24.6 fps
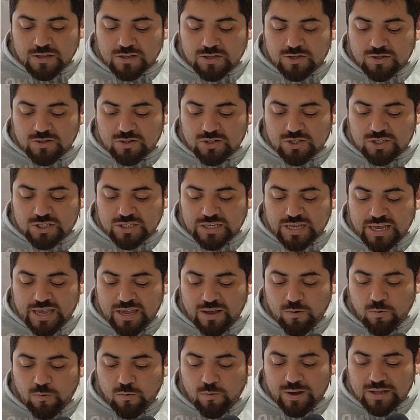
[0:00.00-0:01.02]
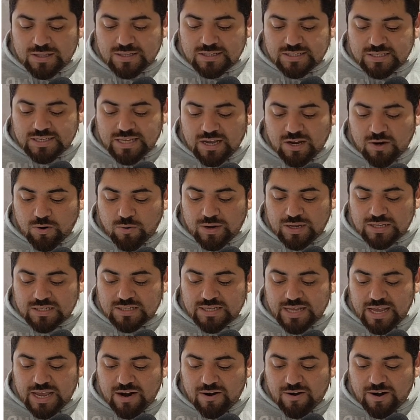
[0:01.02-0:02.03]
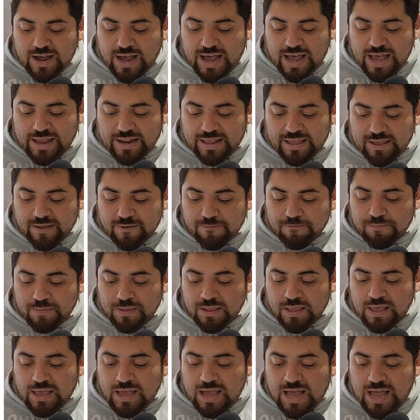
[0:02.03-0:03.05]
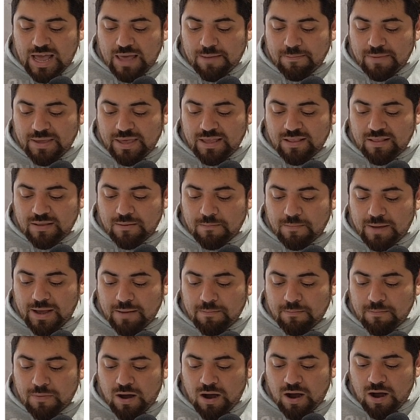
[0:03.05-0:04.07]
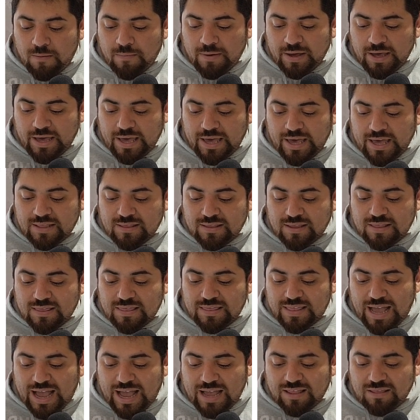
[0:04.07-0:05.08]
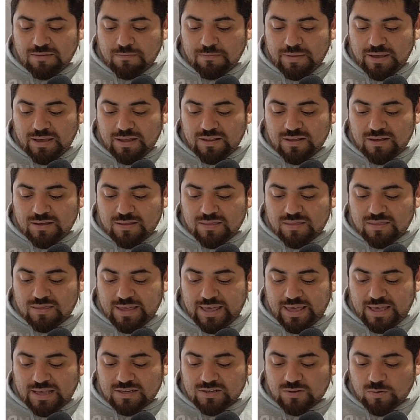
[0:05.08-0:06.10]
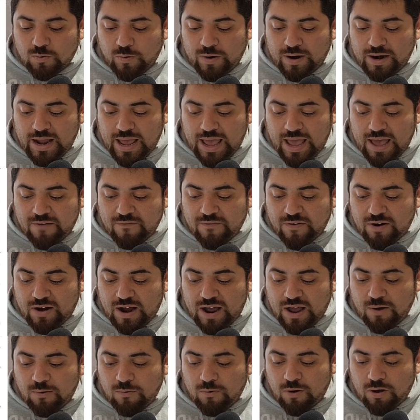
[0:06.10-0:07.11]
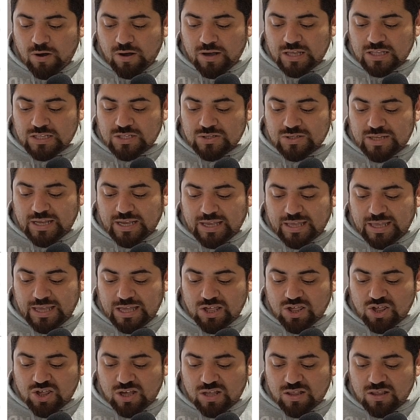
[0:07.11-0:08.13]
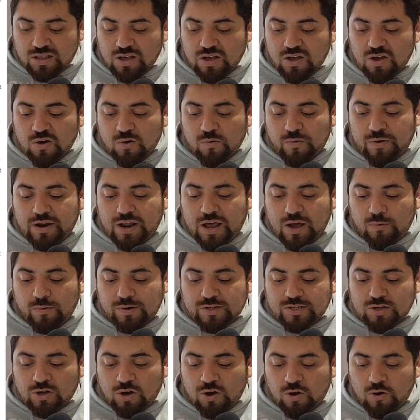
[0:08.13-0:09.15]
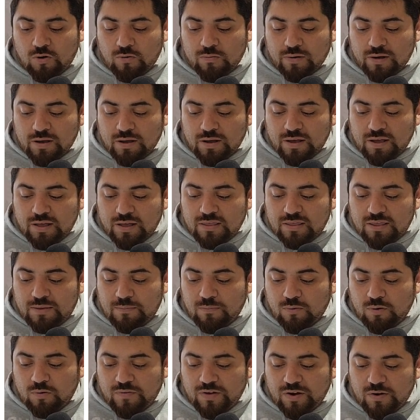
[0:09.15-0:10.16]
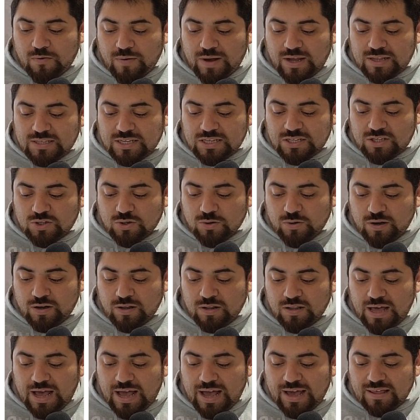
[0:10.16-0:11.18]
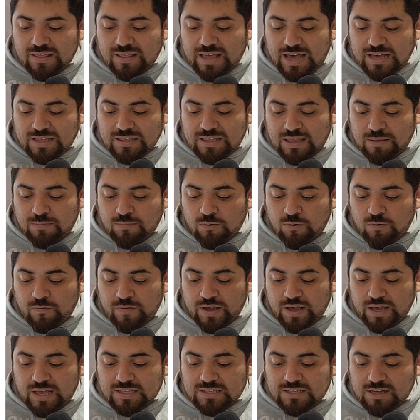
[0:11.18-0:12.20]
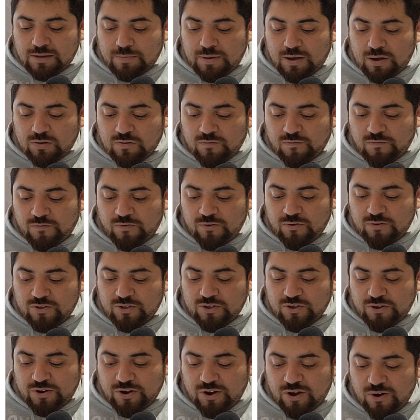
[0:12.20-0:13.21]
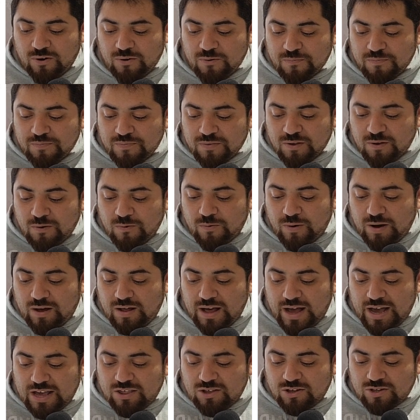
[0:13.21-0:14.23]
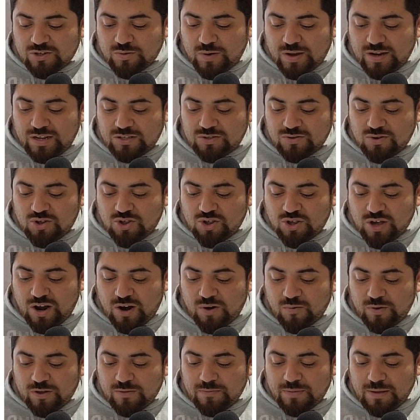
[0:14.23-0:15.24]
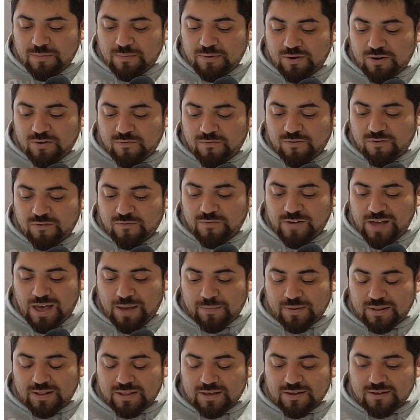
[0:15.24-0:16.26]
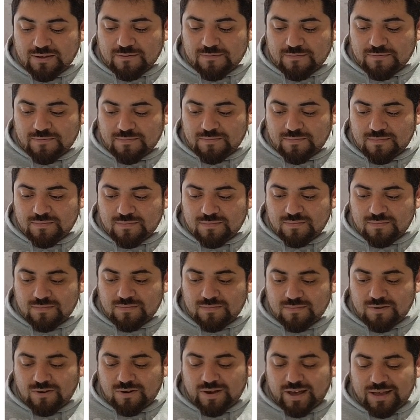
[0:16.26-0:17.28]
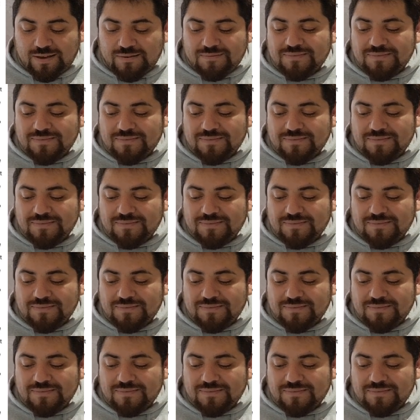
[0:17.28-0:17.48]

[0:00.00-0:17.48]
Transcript: to see what secrets they are hiding. I mean, my mom hit 9 million things whenever I walk into the kitchen when I was home. The movie Ratatouille, I like that movie. It's about food, you know? Well, I just wanted to share with my beautiful family. Okay.